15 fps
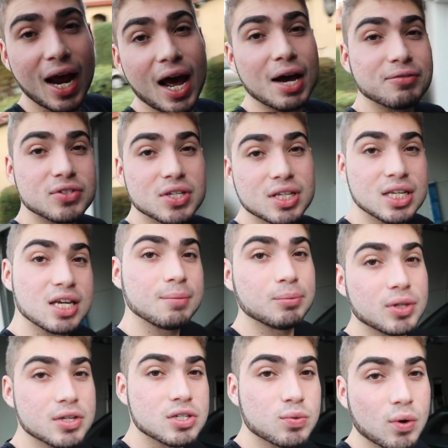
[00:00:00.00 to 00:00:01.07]
have to keep
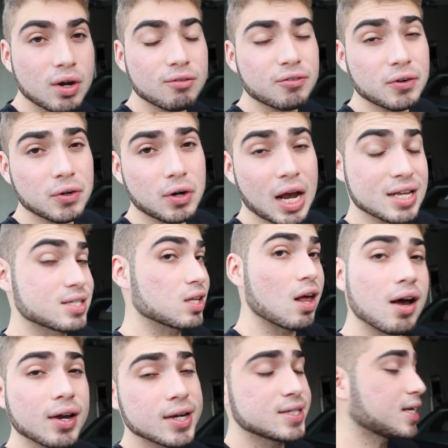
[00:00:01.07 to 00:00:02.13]
this one for as
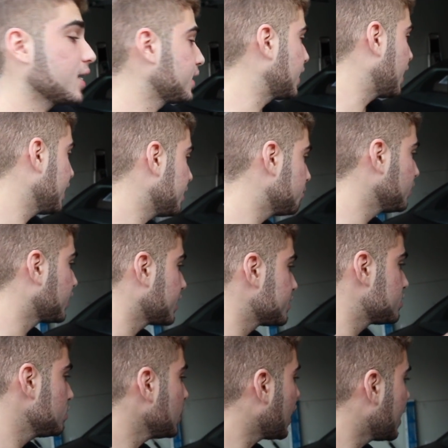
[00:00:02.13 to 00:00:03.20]
long as I can,
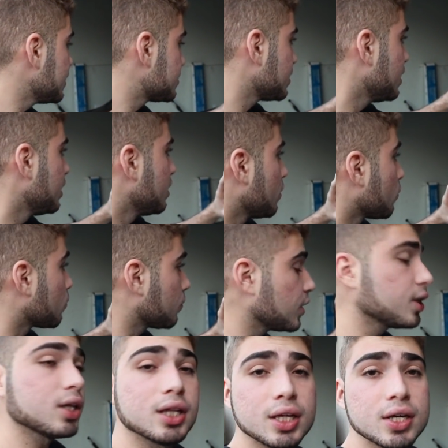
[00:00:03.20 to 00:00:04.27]
because you guys
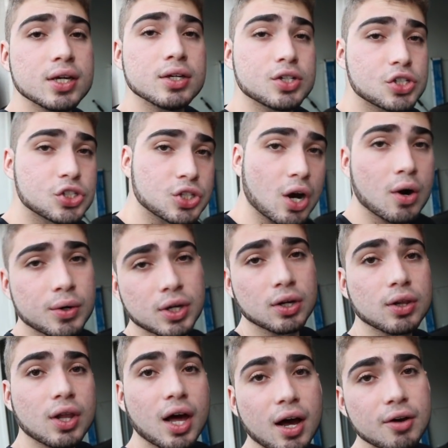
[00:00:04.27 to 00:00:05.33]
really show
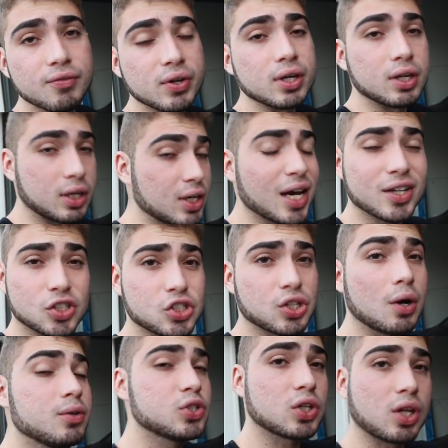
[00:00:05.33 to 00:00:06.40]
your love, and you guys
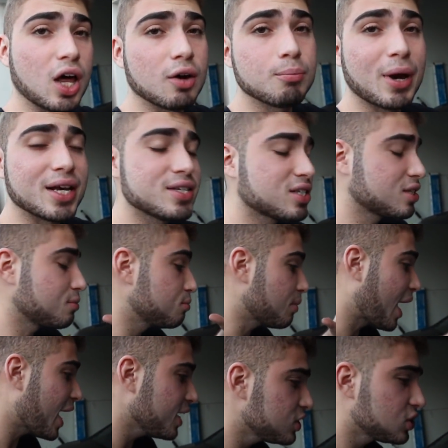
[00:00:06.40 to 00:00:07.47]
showed your love by
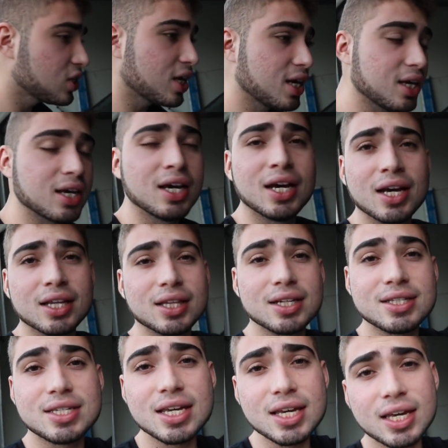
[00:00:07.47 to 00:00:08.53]
smashing the
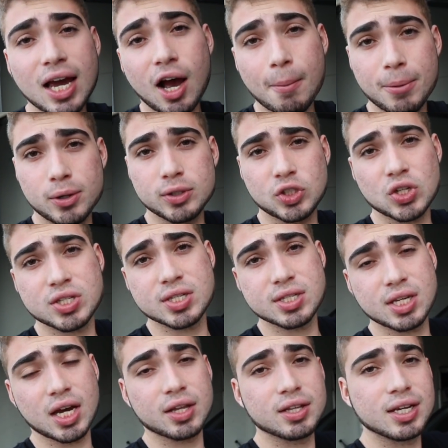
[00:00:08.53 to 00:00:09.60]
decal purchases
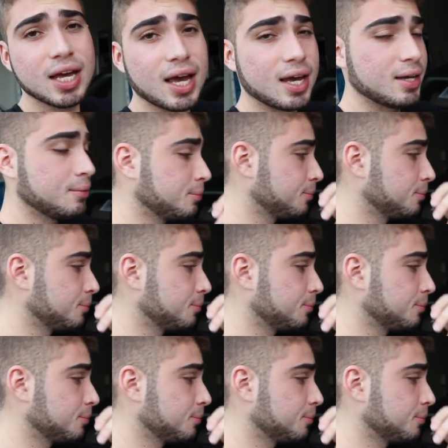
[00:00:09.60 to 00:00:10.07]
the other day.